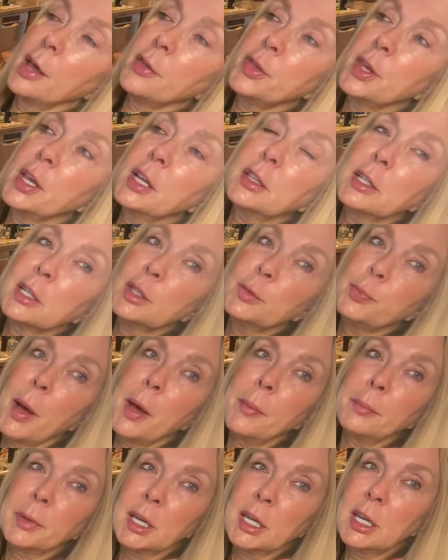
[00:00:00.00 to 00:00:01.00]
think this
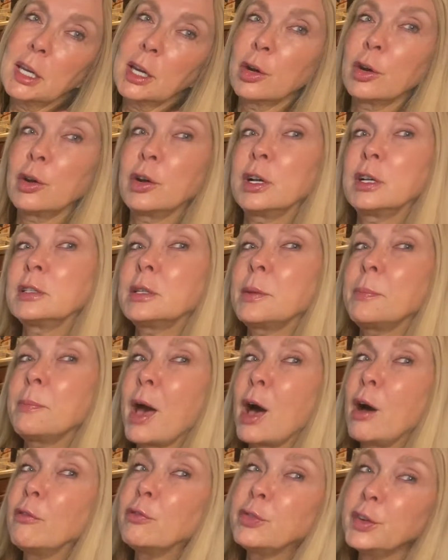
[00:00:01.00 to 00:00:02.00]
pumpkin here is
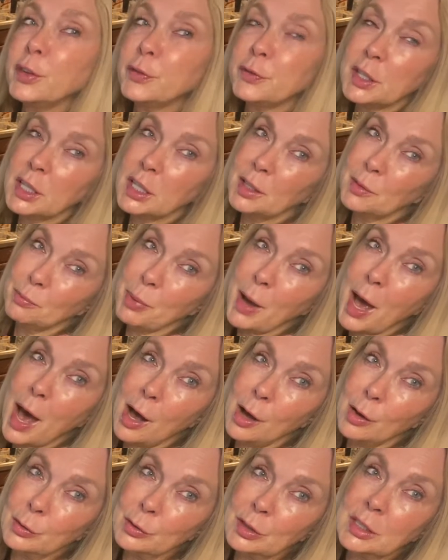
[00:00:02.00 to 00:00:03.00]
about 15
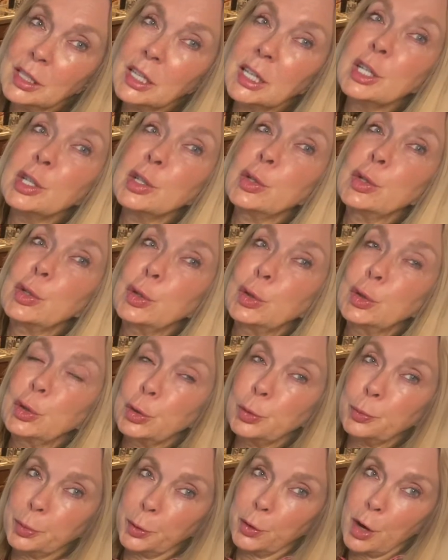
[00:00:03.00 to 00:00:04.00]
pounds. It is
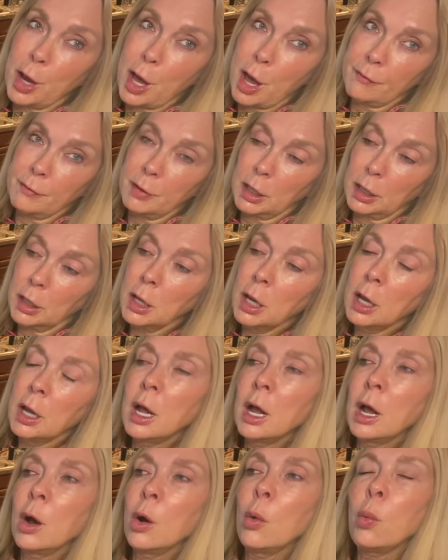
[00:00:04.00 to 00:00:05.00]
super heavy.
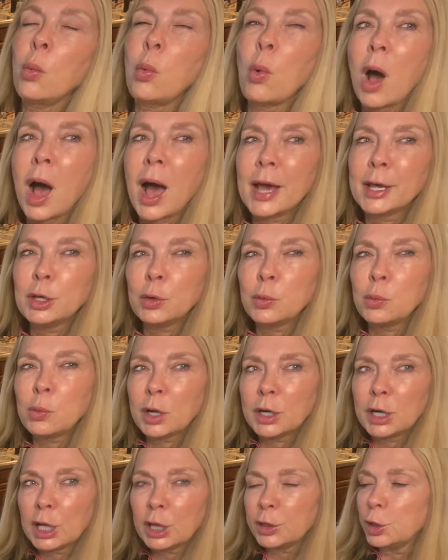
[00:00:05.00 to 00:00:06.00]
Why you
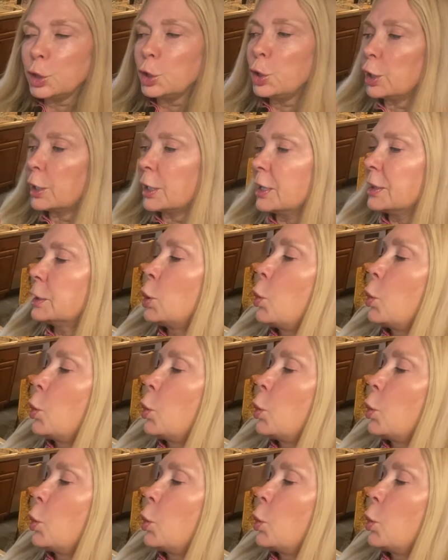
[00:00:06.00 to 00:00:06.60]
want to look at the